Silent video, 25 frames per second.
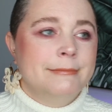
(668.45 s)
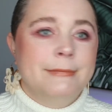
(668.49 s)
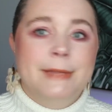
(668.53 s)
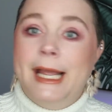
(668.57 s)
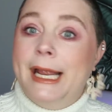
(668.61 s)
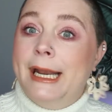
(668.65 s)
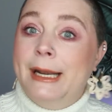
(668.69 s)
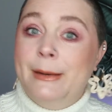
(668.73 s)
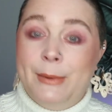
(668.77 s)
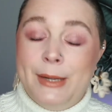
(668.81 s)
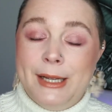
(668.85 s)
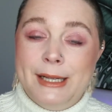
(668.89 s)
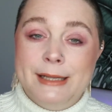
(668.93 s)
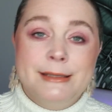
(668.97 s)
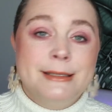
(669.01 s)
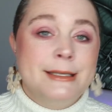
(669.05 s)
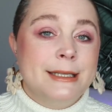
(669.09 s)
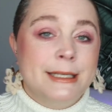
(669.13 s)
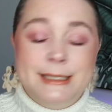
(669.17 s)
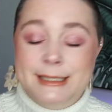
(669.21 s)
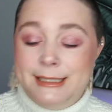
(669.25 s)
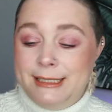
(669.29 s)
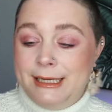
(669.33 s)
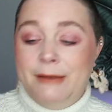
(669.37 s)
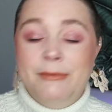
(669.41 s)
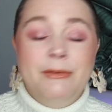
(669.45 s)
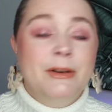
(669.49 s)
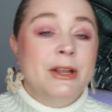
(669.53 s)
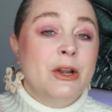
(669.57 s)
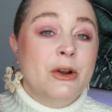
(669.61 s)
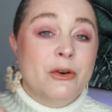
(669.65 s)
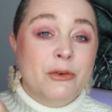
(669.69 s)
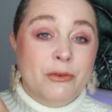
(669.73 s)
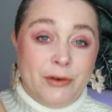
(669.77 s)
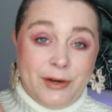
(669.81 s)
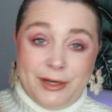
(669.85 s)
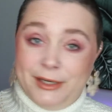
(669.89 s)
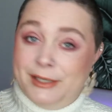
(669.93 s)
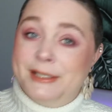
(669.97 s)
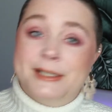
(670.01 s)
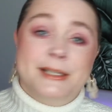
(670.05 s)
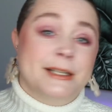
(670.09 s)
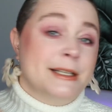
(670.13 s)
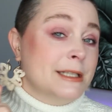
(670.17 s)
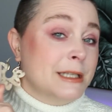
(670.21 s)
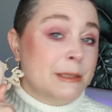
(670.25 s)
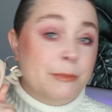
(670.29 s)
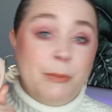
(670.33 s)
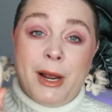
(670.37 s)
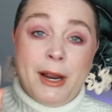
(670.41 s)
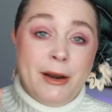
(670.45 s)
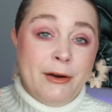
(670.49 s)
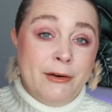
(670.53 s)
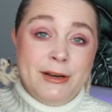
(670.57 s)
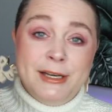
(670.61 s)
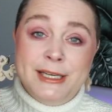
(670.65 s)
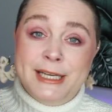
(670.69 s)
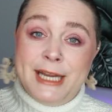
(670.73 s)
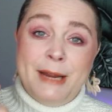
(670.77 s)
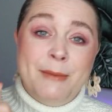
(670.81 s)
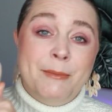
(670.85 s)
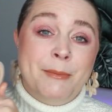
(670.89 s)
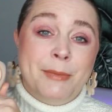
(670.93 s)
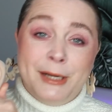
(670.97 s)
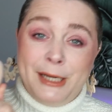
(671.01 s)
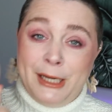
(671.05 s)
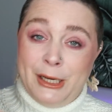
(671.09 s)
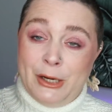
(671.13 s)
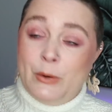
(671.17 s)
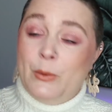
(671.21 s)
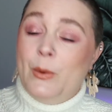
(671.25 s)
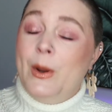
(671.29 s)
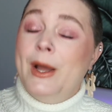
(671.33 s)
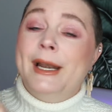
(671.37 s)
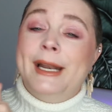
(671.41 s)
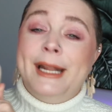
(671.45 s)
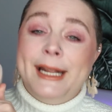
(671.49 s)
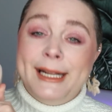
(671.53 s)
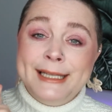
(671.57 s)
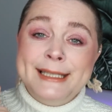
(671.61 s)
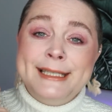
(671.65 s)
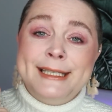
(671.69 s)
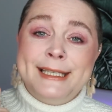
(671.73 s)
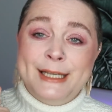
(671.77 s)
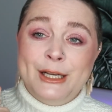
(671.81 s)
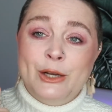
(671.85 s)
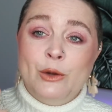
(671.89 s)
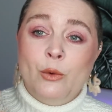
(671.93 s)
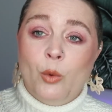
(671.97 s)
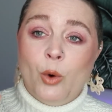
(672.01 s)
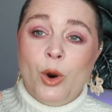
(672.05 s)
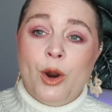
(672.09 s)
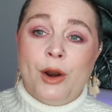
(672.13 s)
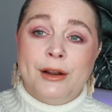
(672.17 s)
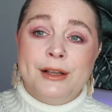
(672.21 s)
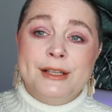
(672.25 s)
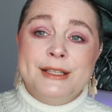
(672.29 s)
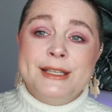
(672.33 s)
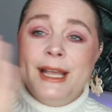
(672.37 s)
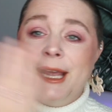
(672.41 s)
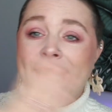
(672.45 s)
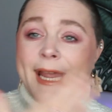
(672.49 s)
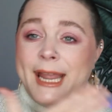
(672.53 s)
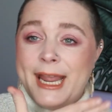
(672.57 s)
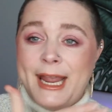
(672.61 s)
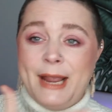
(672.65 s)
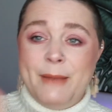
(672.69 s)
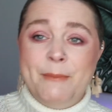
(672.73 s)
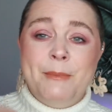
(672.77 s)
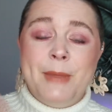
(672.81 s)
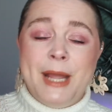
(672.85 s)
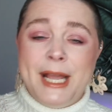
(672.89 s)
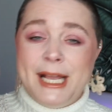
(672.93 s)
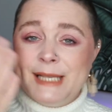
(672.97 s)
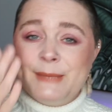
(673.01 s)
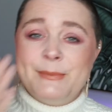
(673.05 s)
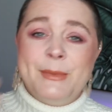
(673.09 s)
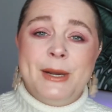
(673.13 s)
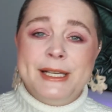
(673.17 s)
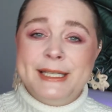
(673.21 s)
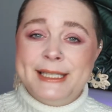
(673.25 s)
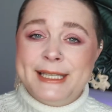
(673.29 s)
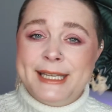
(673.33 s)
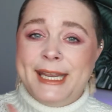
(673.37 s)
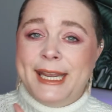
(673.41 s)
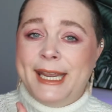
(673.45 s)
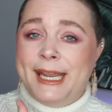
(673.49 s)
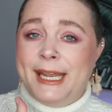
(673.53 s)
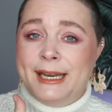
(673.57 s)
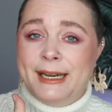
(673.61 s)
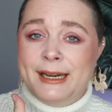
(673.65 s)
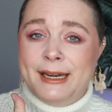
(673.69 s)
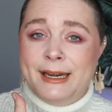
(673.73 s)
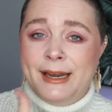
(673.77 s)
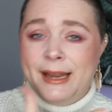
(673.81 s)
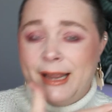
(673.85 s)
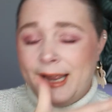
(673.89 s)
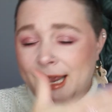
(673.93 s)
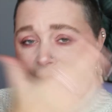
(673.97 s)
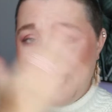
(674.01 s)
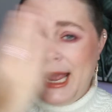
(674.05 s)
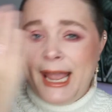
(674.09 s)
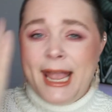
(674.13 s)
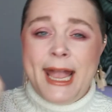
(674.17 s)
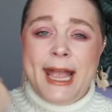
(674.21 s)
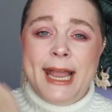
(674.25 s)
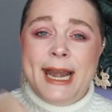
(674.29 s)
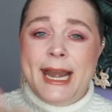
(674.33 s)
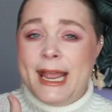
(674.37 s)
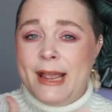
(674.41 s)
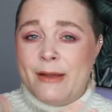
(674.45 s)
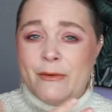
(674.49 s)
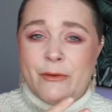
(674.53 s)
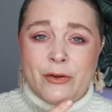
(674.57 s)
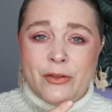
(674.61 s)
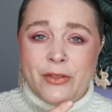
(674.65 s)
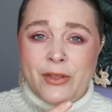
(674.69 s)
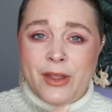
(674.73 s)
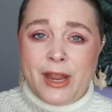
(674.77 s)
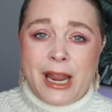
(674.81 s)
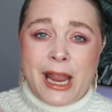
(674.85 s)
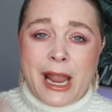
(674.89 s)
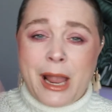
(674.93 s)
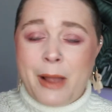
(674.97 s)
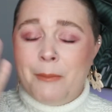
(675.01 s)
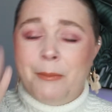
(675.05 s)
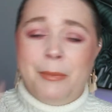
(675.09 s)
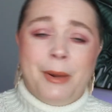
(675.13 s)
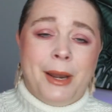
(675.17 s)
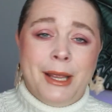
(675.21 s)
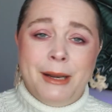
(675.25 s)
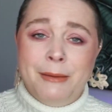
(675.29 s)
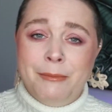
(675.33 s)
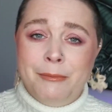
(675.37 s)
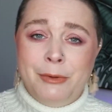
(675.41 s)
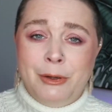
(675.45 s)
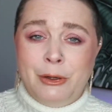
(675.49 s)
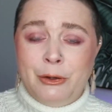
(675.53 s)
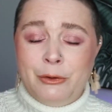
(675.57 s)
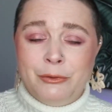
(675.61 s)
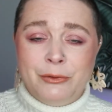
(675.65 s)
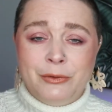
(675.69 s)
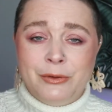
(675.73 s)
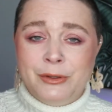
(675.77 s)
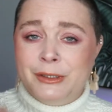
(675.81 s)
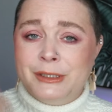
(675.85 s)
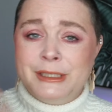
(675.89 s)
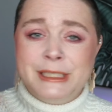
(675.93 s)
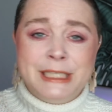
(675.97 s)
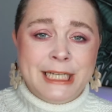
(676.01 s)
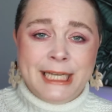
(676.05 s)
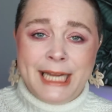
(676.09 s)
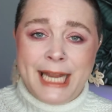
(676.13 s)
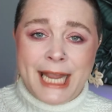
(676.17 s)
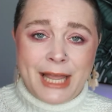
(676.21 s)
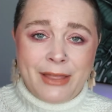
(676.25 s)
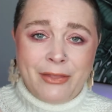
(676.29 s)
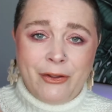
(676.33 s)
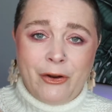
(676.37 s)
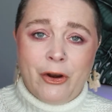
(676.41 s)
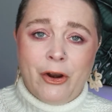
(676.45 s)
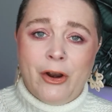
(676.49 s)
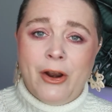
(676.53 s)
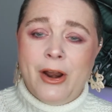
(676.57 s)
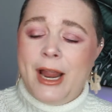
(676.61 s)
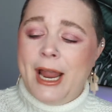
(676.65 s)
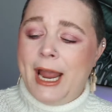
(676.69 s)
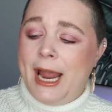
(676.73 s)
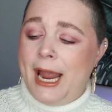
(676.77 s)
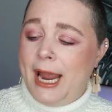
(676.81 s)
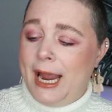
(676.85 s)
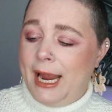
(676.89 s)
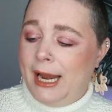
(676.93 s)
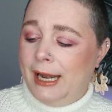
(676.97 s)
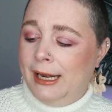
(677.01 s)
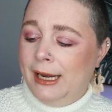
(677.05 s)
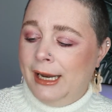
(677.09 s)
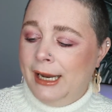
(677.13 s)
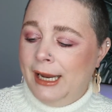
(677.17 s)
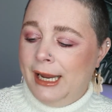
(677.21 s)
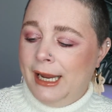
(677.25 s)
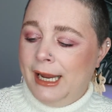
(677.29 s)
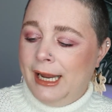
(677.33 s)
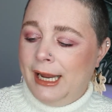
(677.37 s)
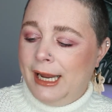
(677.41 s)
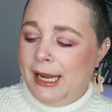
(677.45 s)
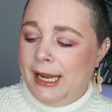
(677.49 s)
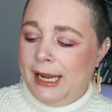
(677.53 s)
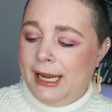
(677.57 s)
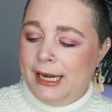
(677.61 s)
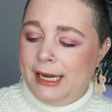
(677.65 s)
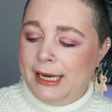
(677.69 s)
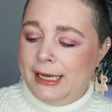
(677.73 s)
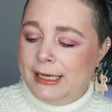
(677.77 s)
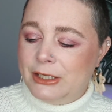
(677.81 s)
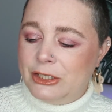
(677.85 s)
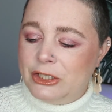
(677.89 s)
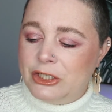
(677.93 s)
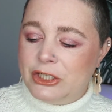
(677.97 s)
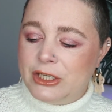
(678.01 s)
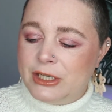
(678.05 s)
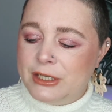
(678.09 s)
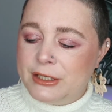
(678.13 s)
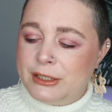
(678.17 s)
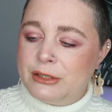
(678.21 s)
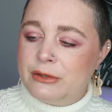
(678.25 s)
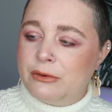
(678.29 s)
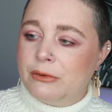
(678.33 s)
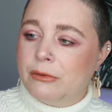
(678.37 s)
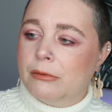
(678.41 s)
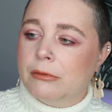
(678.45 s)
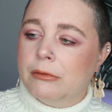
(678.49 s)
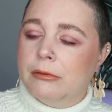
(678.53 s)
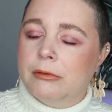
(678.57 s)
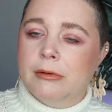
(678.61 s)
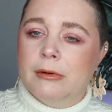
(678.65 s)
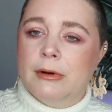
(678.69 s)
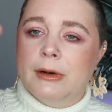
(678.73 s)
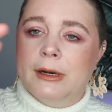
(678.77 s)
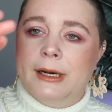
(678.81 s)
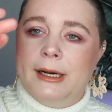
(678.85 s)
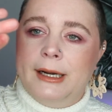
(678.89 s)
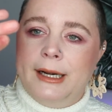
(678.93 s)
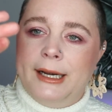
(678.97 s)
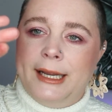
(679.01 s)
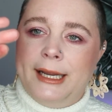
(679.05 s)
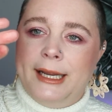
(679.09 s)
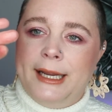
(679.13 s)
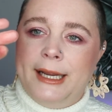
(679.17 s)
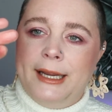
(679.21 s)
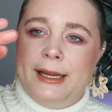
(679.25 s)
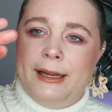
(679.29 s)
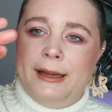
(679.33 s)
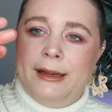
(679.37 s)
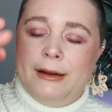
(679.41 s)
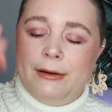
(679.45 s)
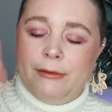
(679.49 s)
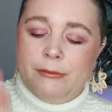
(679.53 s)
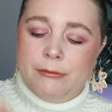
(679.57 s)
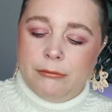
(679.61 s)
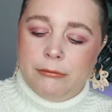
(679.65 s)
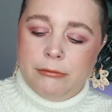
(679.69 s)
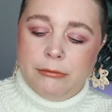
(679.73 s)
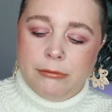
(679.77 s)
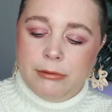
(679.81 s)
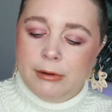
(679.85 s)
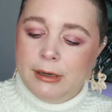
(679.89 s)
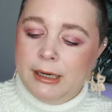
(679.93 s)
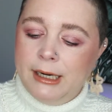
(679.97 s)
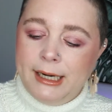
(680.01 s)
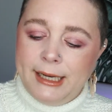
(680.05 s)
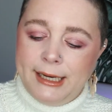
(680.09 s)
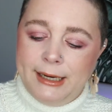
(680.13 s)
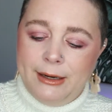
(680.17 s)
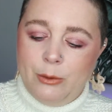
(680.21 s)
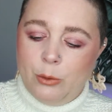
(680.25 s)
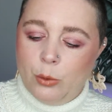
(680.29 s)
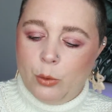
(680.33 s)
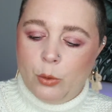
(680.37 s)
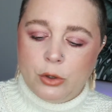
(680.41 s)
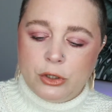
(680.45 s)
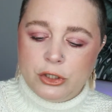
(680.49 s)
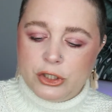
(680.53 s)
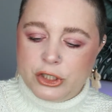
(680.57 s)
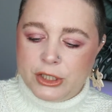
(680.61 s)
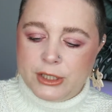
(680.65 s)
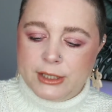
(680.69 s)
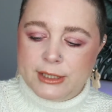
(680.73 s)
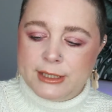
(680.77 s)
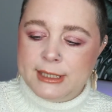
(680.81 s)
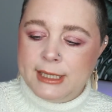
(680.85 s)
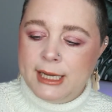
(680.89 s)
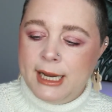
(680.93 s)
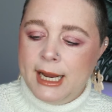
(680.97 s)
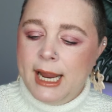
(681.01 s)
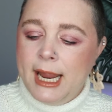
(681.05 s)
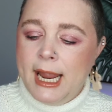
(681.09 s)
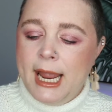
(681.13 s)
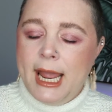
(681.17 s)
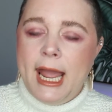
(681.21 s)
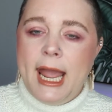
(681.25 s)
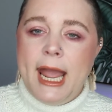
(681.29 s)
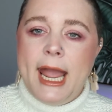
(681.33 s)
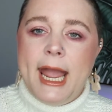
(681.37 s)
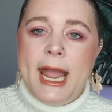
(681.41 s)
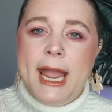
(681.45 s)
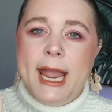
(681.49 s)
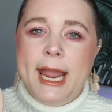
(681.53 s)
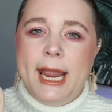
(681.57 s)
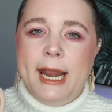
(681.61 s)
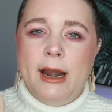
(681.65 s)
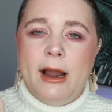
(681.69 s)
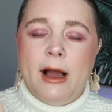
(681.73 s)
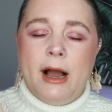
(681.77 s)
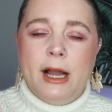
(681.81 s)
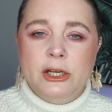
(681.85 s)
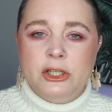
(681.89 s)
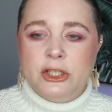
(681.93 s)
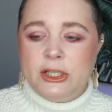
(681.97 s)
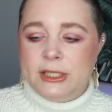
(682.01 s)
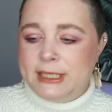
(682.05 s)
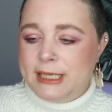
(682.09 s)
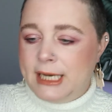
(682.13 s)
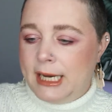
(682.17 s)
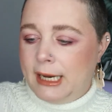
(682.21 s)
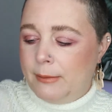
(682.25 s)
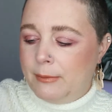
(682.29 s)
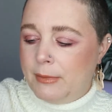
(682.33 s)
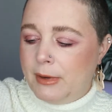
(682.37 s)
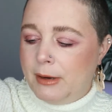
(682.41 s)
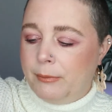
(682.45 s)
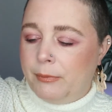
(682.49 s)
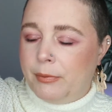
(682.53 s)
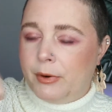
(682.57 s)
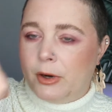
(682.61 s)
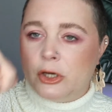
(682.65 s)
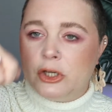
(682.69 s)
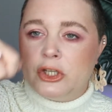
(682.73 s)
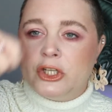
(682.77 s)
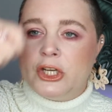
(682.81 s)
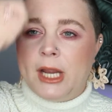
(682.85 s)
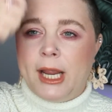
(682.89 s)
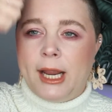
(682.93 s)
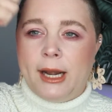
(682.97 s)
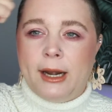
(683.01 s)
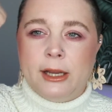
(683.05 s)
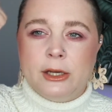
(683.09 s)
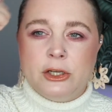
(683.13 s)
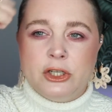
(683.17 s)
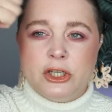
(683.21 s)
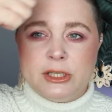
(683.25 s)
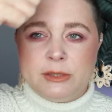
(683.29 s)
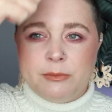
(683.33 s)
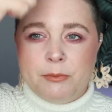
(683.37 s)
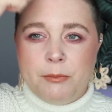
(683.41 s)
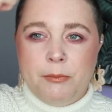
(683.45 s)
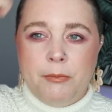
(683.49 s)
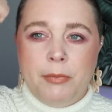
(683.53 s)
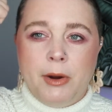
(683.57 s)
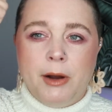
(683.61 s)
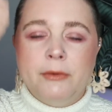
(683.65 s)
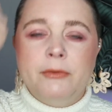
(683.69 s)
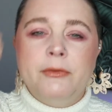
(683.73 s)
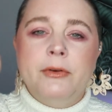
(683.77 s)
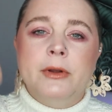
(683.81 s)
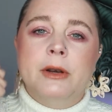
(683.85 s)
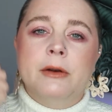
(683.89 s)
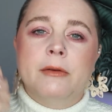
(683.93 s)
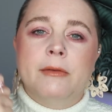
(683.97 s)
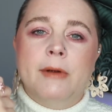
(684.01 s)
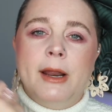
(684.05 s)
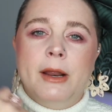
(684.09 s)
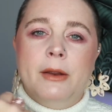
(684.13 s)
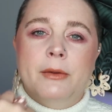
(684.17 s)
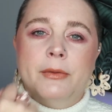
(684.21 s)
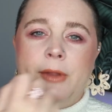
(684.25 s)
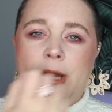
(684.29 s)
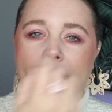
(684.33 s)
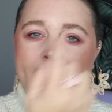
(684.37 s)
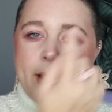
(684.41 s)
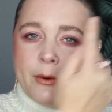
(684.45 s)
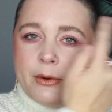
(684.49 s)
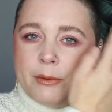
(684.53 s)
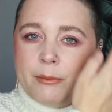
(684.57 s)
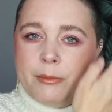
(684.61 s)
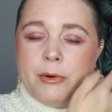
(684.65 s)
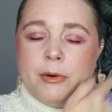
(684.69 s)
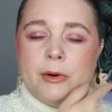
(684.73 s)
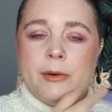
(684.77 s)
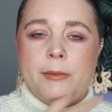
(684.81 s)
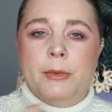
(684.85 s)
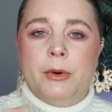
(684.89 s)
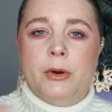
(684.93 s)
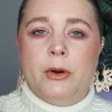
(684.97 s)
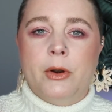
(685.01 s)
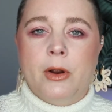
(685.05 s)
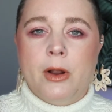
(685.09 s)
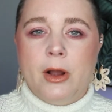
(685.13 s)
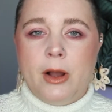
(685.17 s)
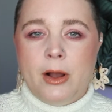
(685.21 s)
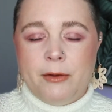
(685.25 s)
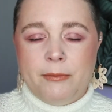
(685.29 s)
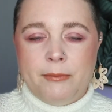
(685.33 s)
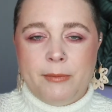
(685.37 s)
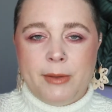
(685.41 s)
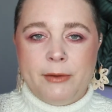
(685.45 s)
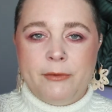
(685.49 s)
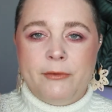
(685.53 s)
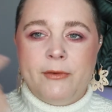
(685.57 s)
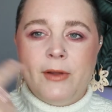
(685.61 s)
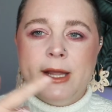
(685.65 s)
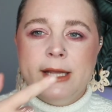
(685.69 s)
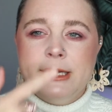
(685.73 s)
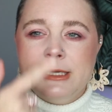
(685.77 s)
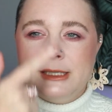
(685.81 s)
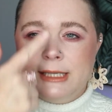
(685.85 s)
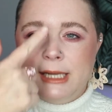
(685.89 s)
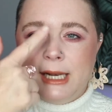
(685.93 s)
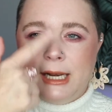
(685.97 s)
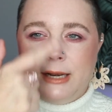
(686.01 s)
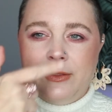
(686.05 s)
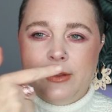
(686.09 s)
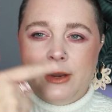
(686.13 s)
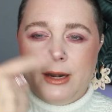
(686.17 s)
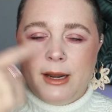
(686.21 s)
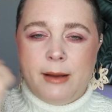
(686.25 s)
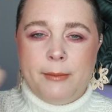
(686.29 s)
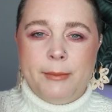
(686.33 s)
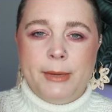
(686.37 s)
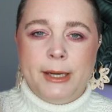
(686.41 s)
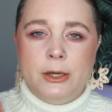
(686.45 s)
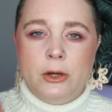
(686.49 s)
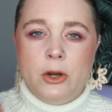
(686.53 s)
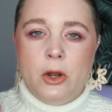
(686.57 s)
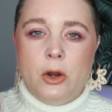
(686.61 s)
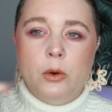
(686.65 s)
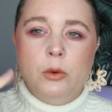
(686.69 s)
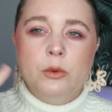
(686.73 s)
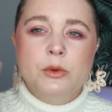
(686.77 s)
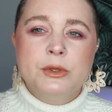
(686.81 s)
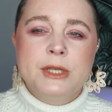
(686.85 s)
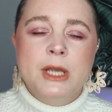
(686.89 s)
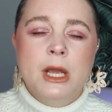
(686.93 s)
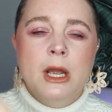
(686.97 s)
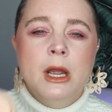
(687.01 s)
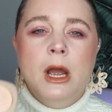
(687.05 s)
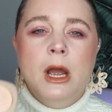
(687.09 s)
Anyways, it's definitely over its expiry date, but you know what? It still works. It makes my skin and everything blend beautiful together, and it is just really, really gorgeous. And I just take my brush and I just buff it around the outer perimeter of my face and then on my nose.